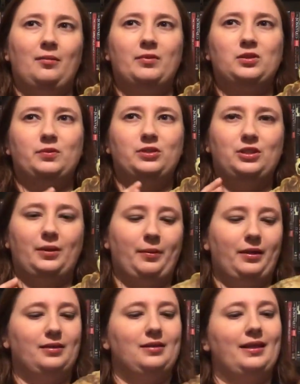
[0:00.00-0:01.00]
almost wish they
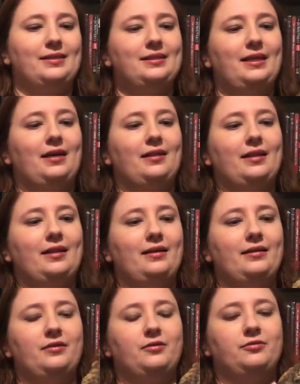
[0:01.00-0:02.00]
would have, like, see how they
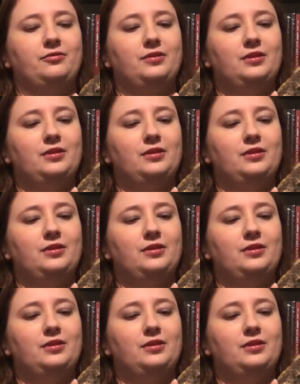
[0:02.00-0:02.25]
kind of